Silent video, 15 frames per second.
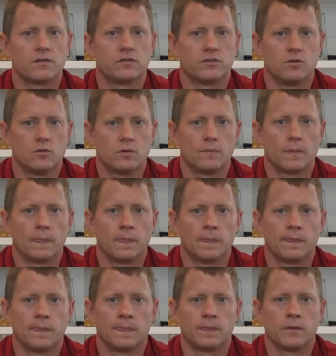So, it,
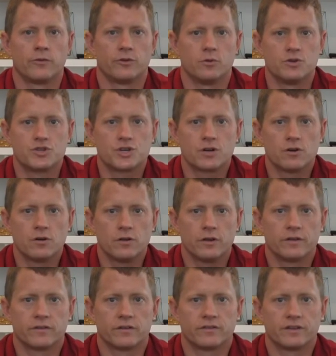so in general,
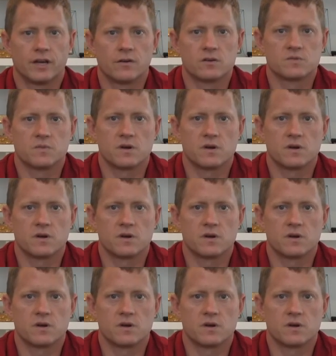it's a seller's